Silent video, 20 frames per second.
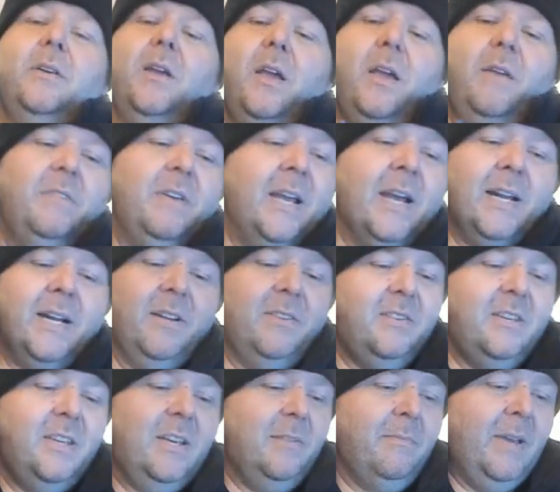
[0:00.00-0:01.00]
You got a
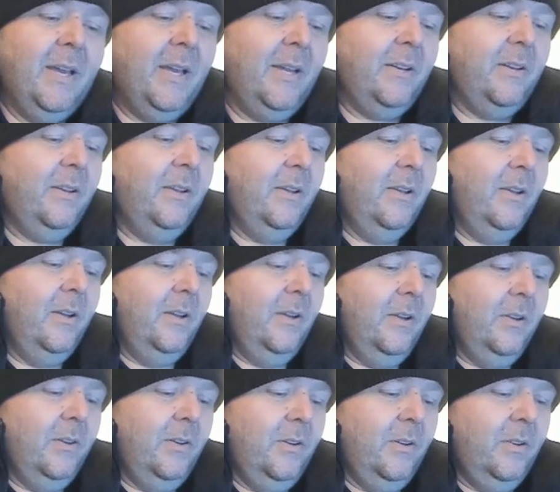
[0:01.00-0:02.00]
Tiamat.
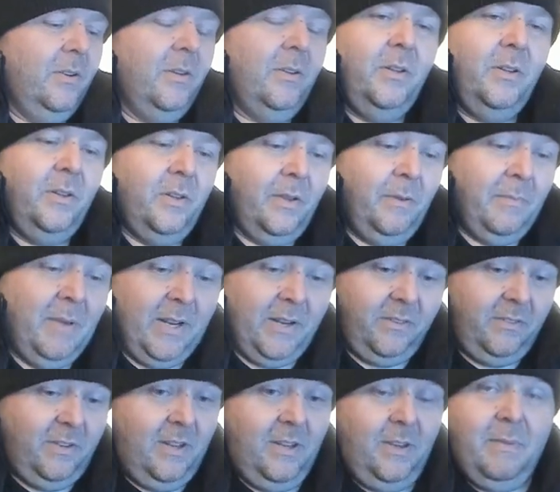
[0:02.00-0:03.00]
They make a
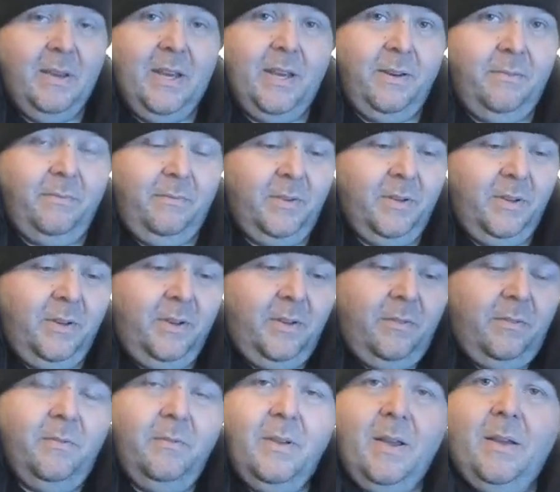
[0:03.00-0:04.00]
Tiamat uh,
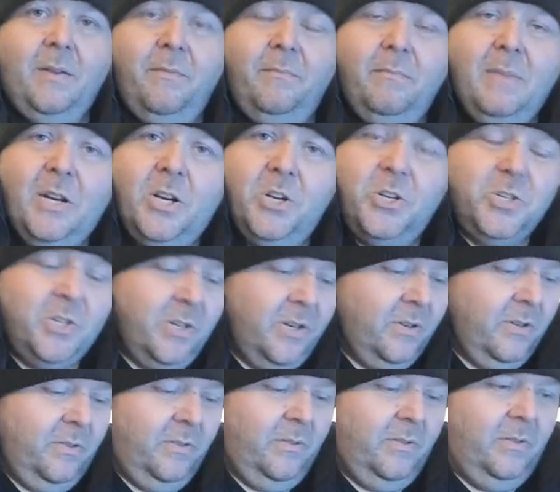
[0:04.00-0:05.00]

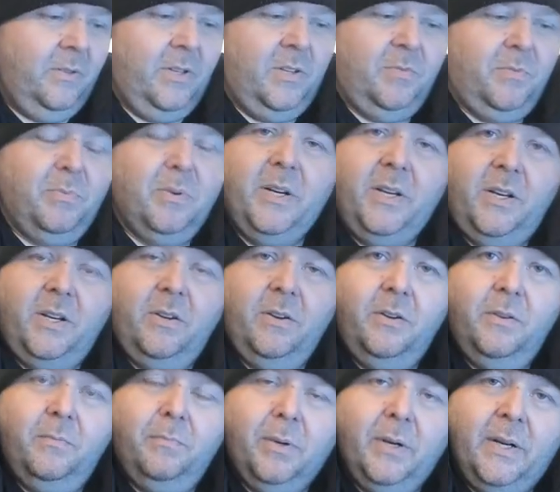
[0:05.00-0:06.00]
miniature that's pretty
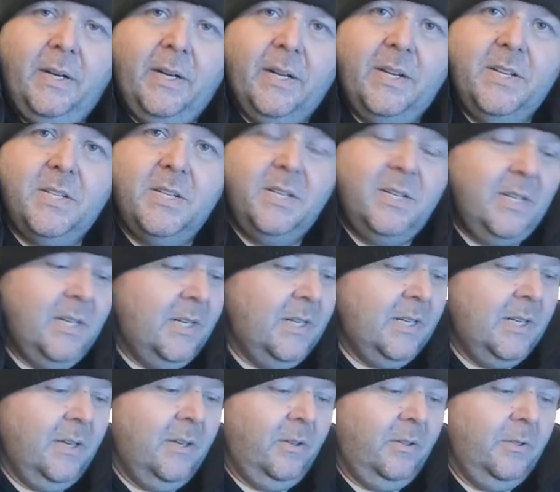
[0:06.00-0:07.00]
pretty nice and
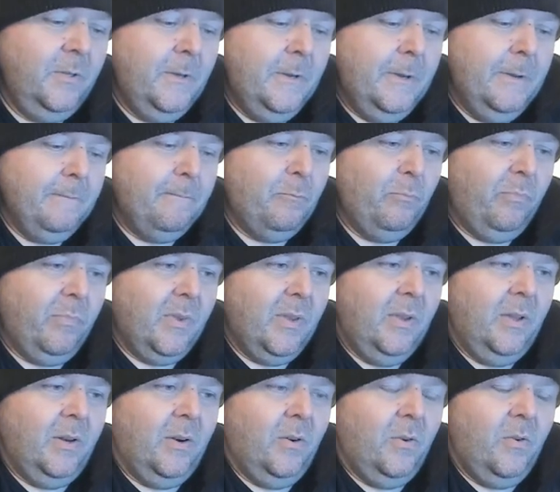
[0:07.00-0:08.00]
detailed.
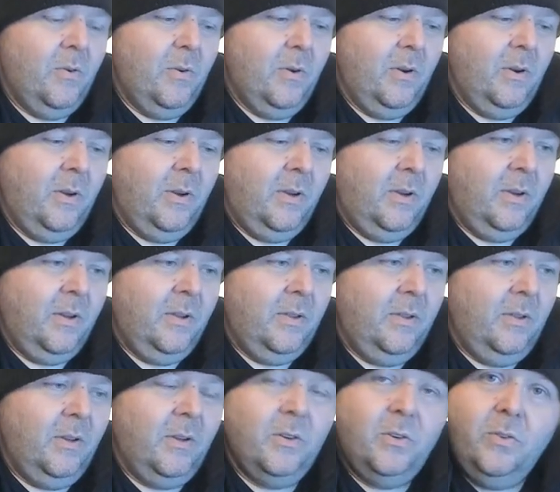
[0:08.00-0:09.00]
You know, uh,
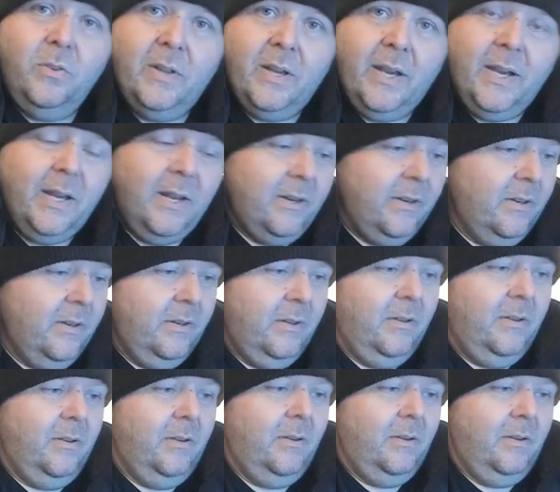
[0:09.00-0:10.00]
you could do that.
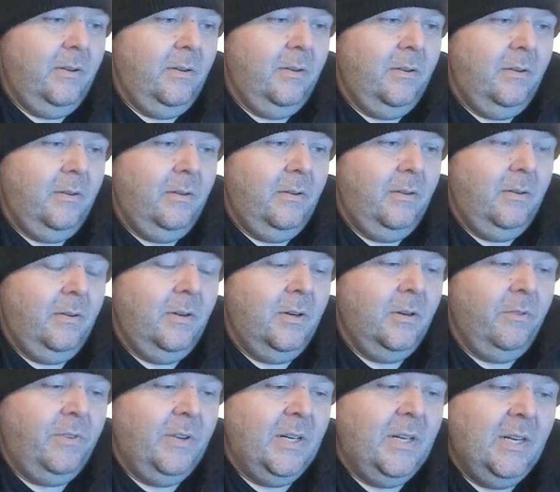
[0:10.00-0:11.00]
You know,
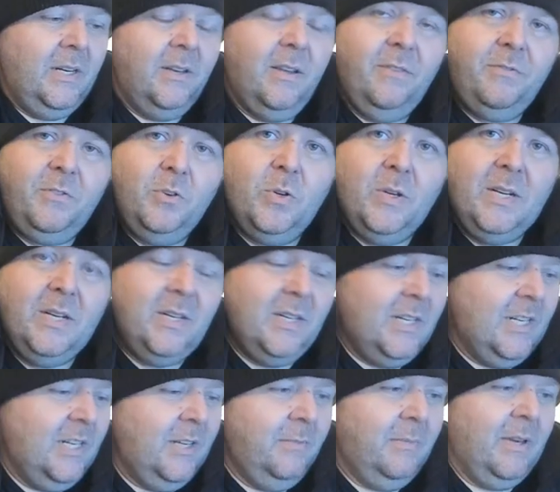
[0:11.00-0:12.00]
if you need to, if you need
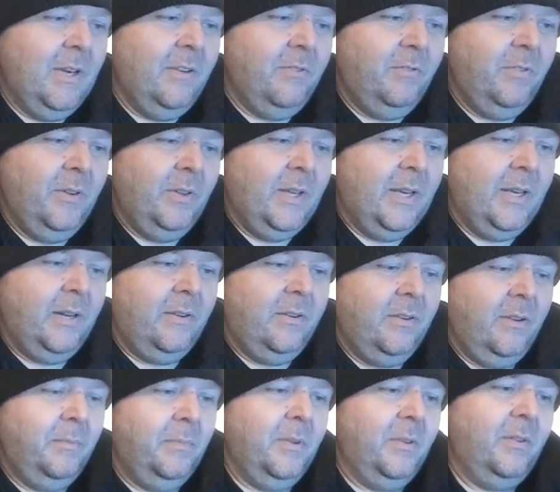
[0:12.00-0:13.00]
Tiamat for that
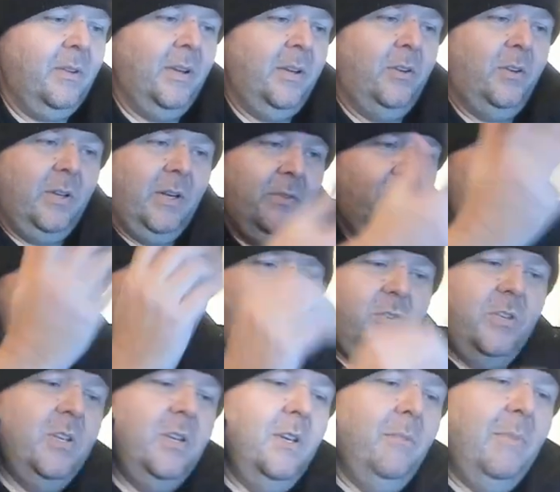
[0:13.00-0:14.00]
type of thing, you could do
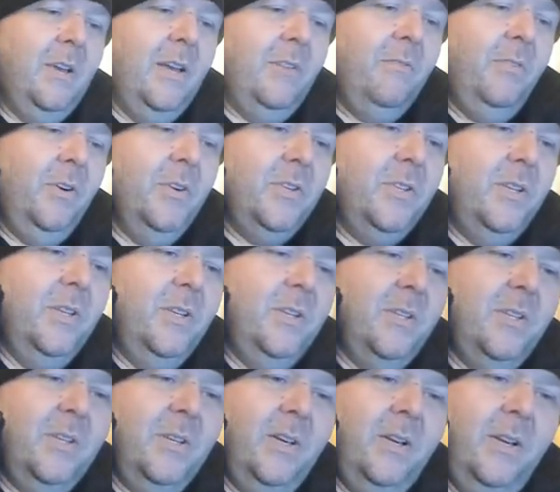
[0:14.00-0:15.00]
Tiamat
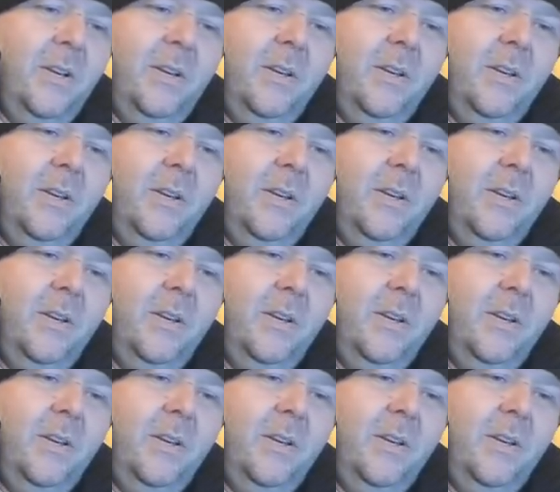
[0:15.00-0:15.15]
versus uh,